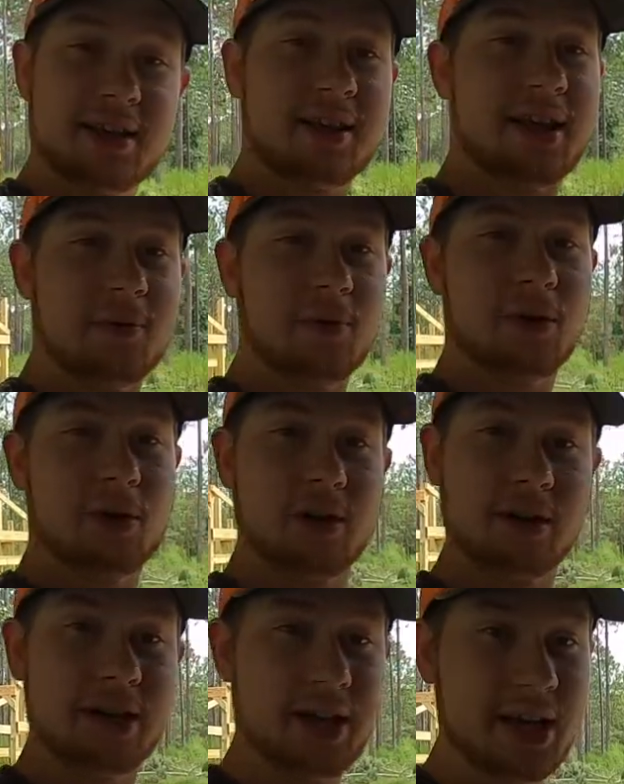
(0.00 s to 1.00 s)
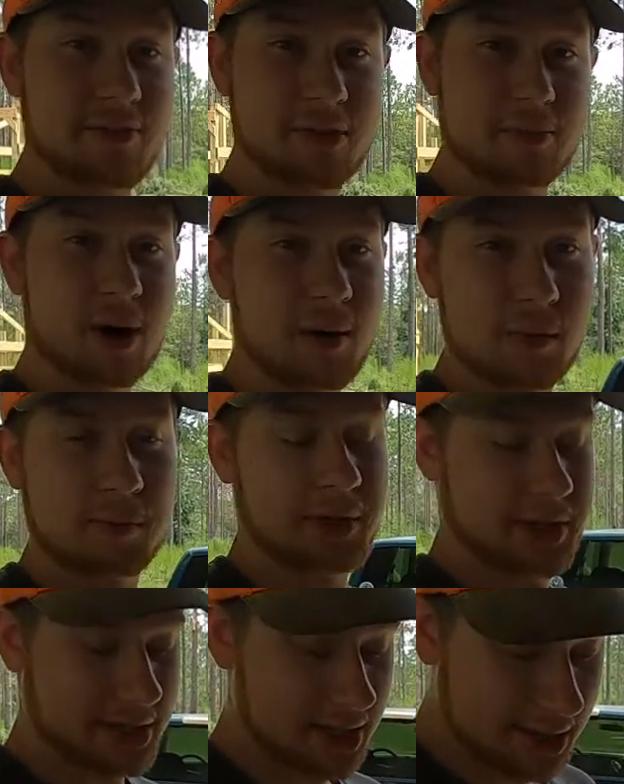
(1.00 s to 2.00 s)
that they will even
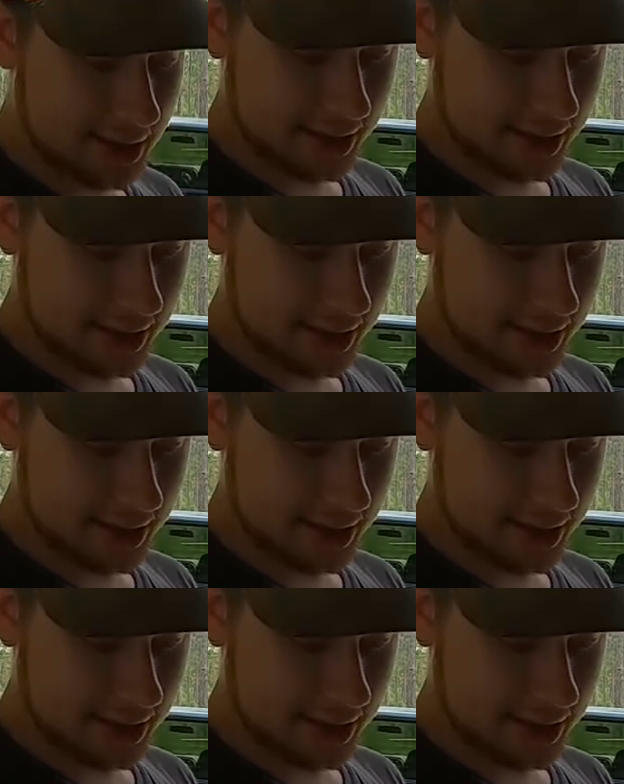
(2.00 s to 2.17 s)
probably see